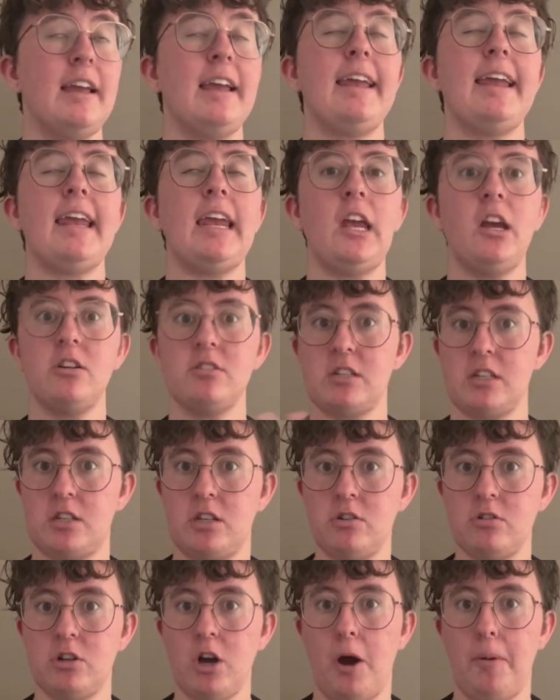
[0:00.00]
here's this
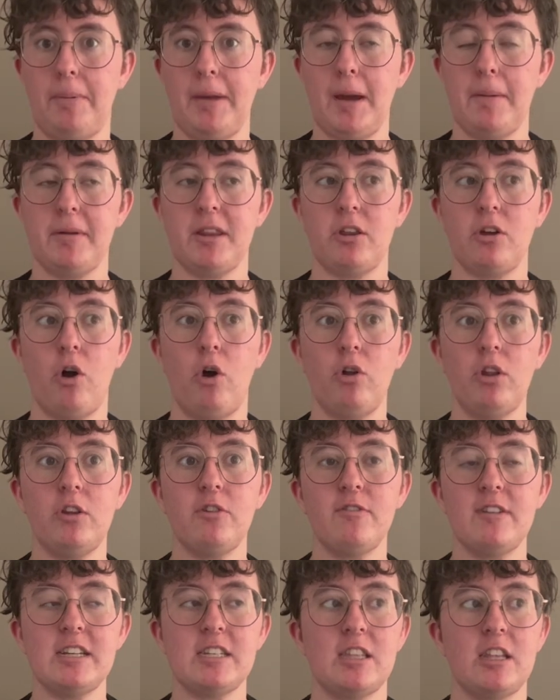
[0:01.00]
utopia, but the only
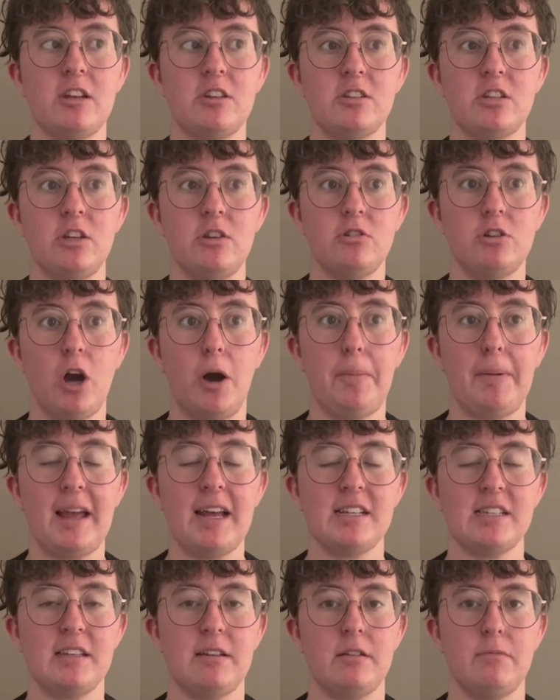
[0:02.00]
reason there's a utopia
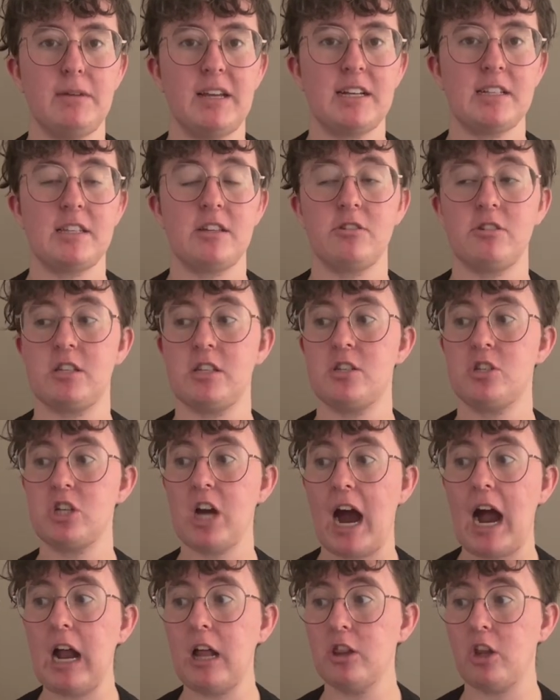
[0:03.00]
is because there's this
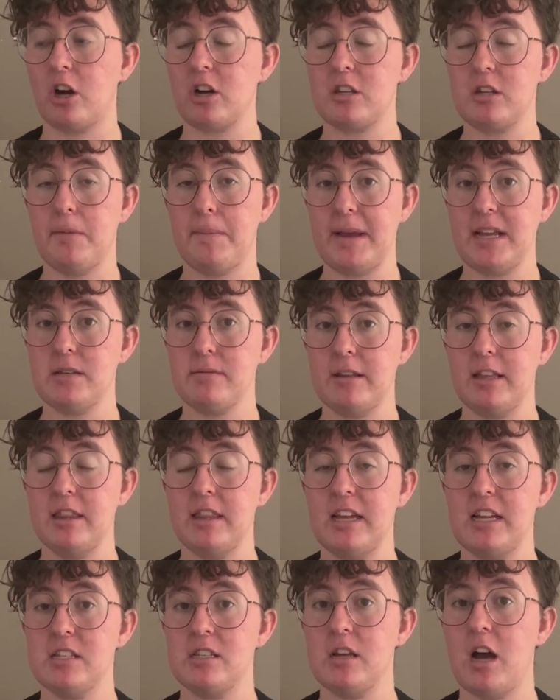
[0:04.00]
child locked in a basement
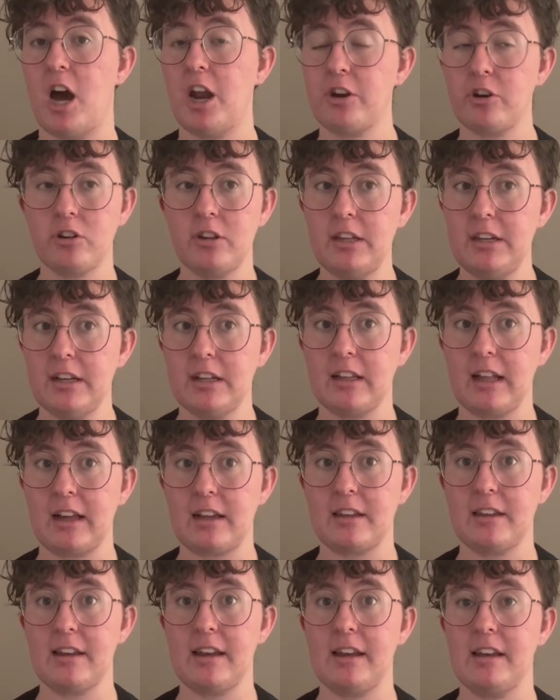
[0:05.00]
that's utterly
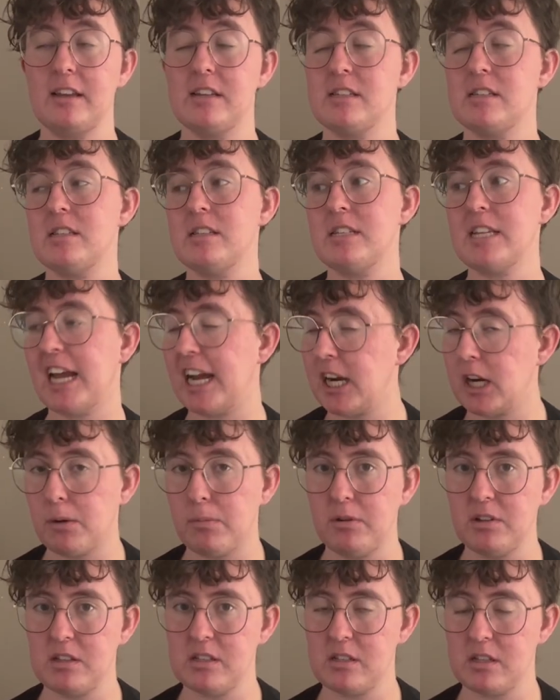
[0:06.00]
neglected and is in
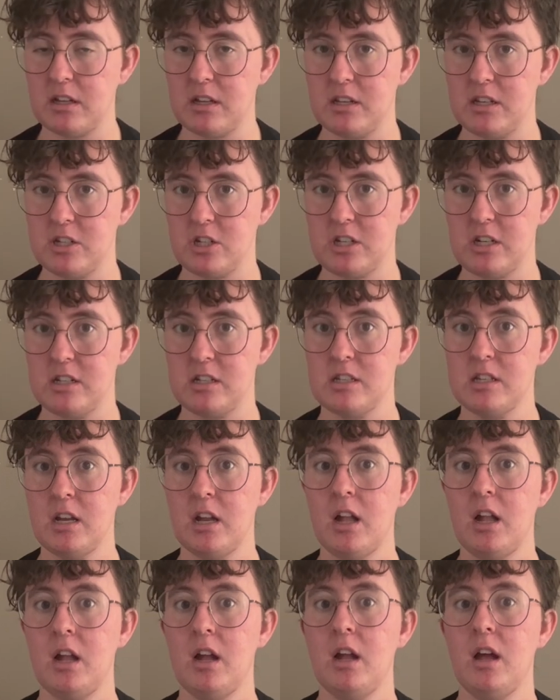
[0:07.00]
terrible conditions.
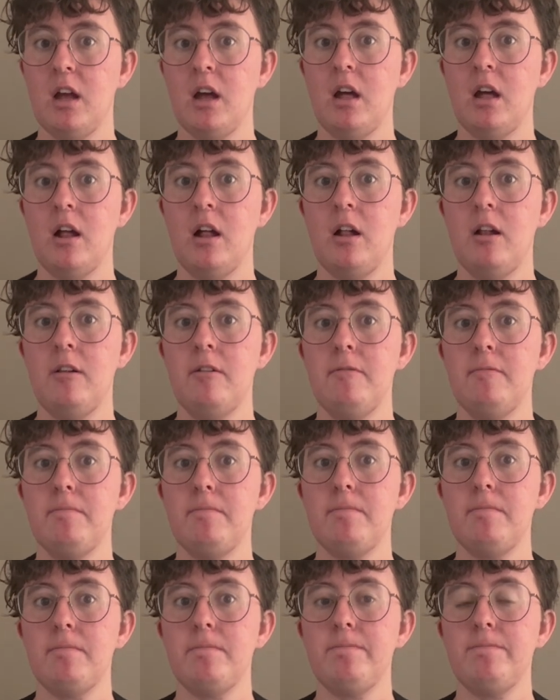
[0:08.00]

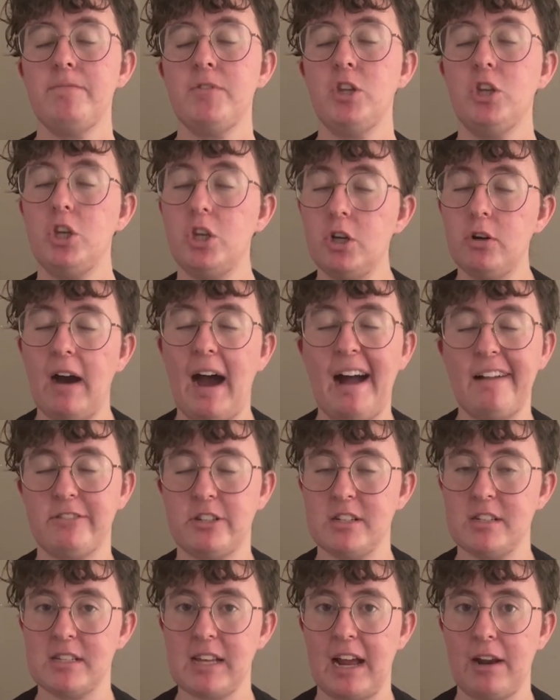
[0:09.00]
You have
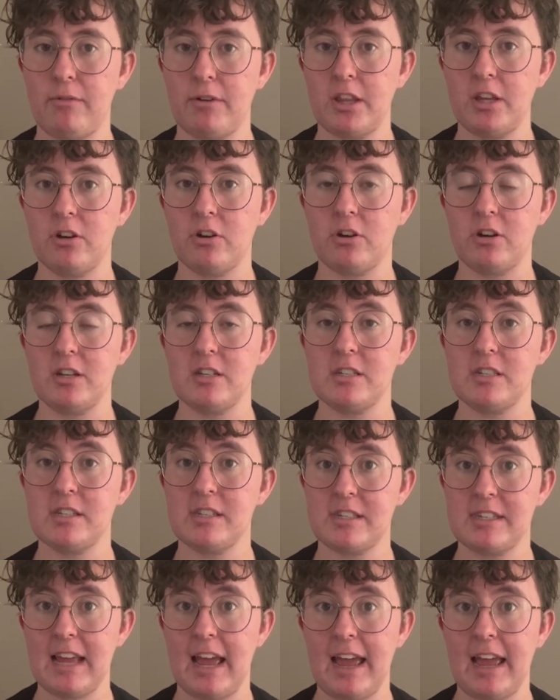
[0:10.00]
to decide whether you're going to
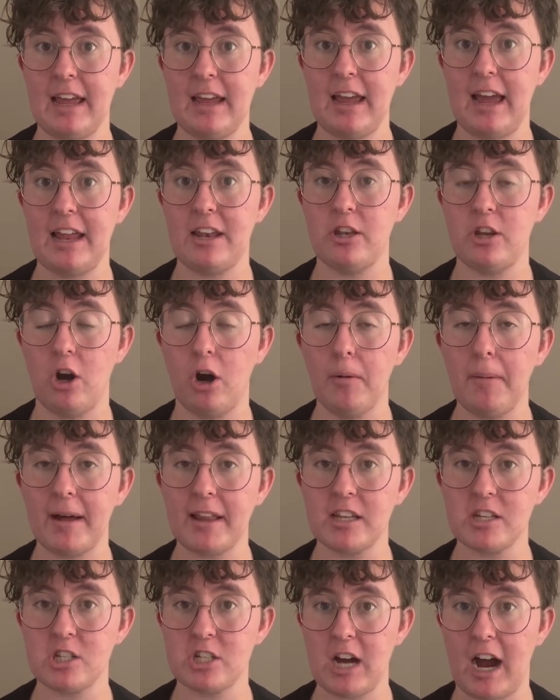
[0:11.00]
stay and know about
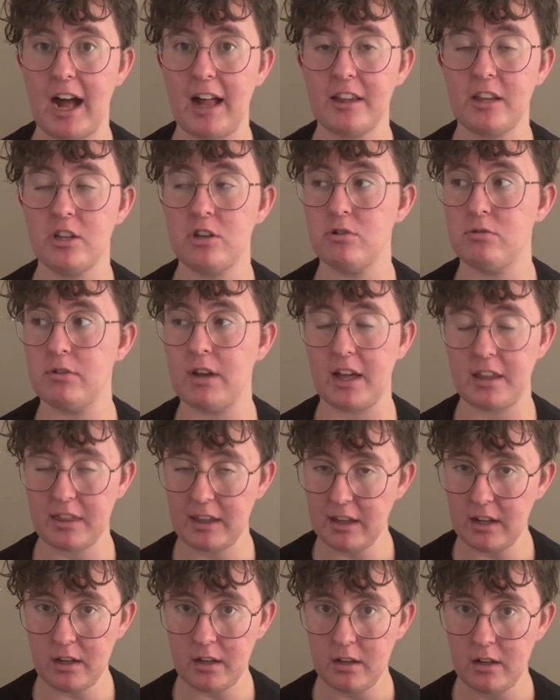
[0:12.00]
this child and do nothing,